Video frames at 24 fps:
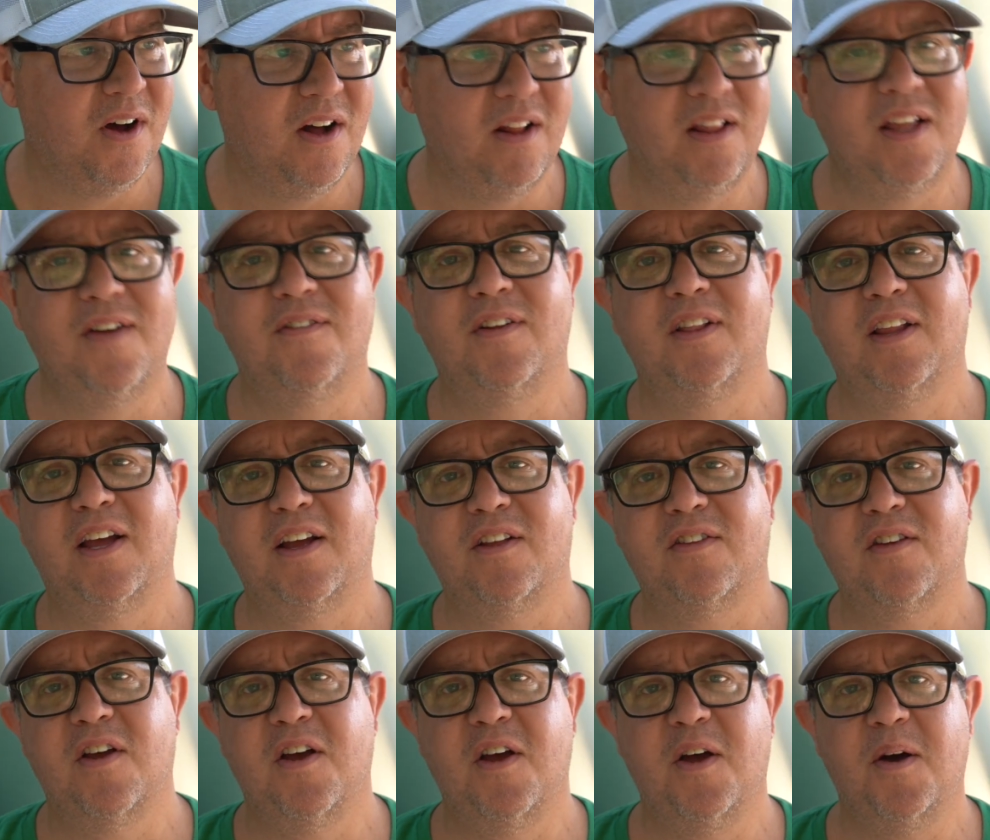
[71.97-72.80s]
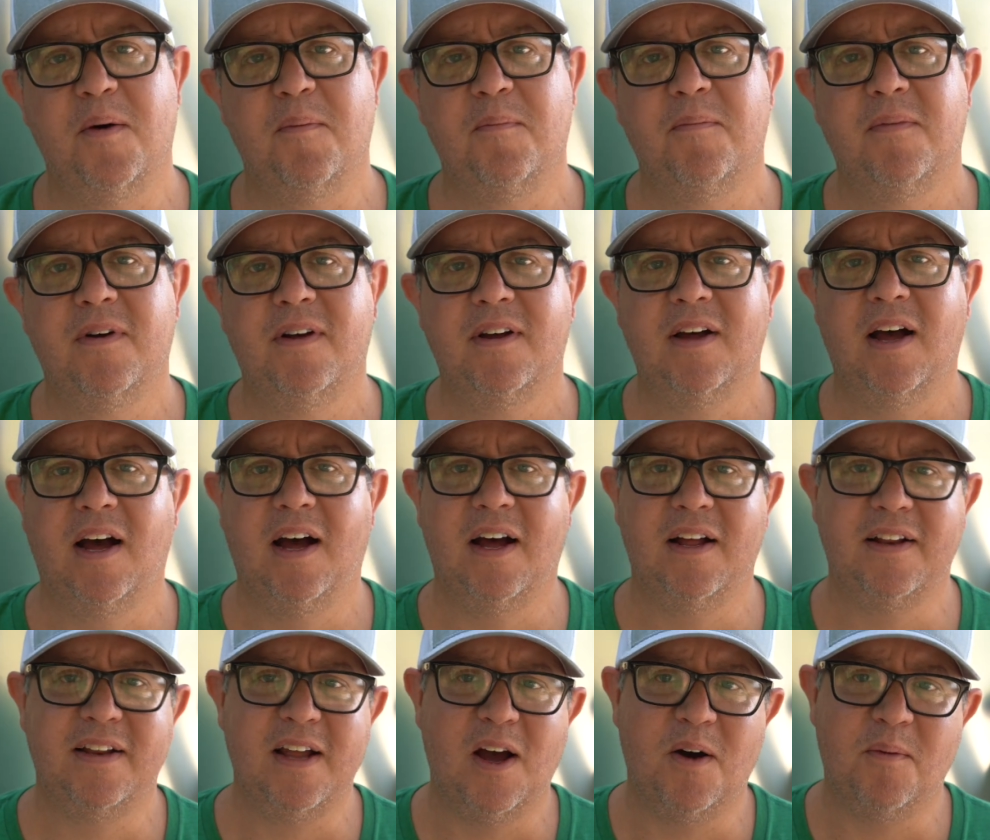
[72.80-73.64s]
I'll leave a link to him
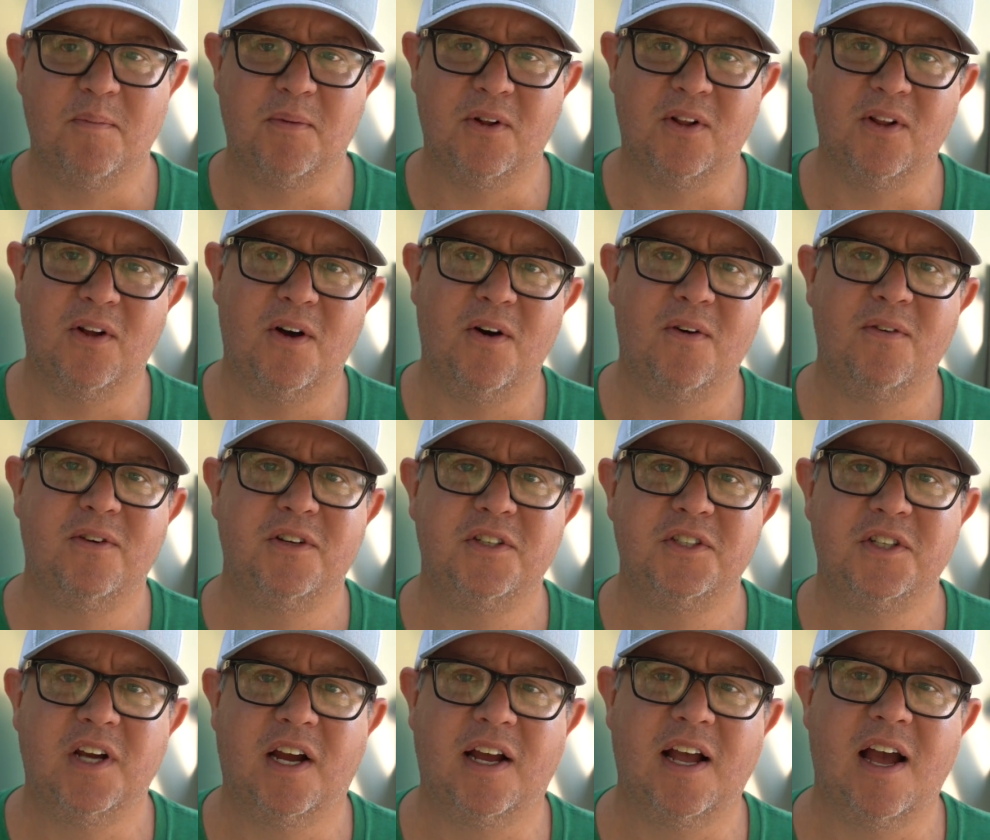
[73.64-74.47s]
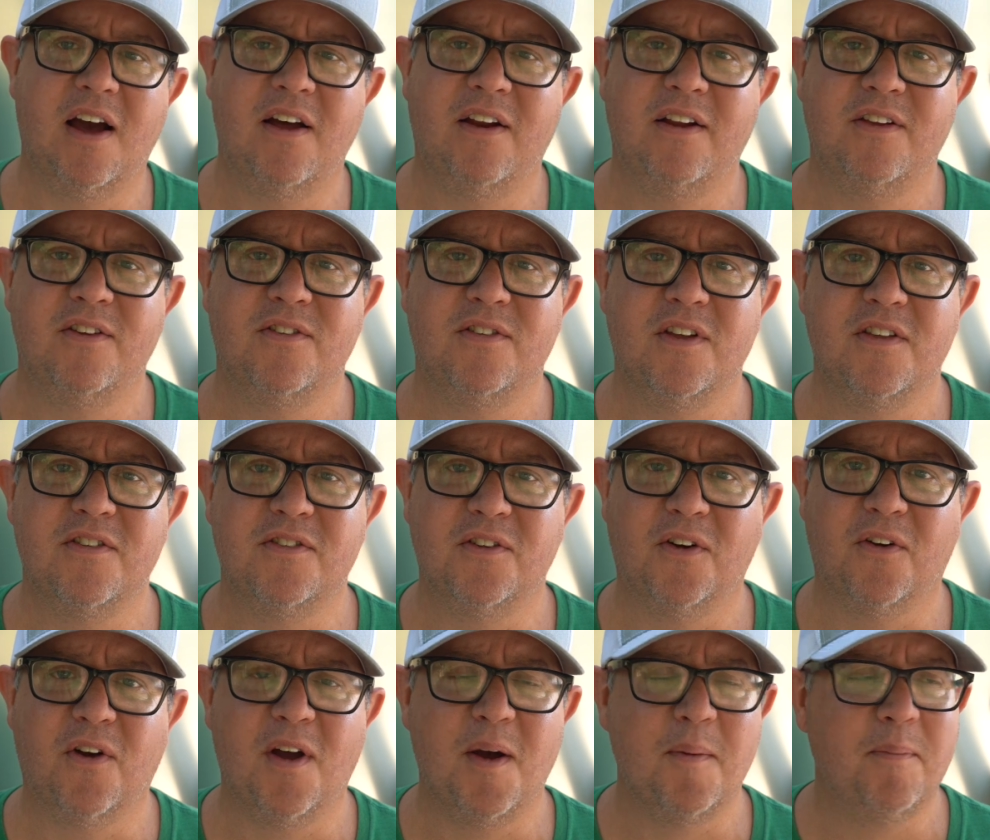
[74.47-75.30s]
down below. Check out his
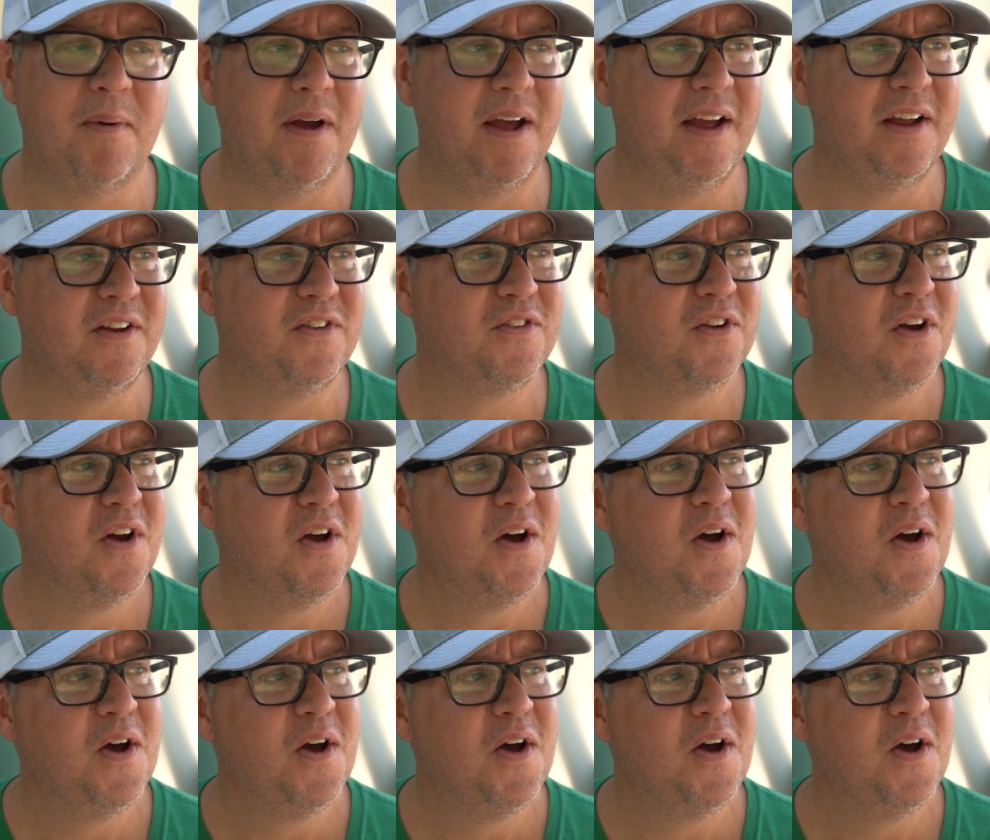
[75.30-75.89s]
Instagram page.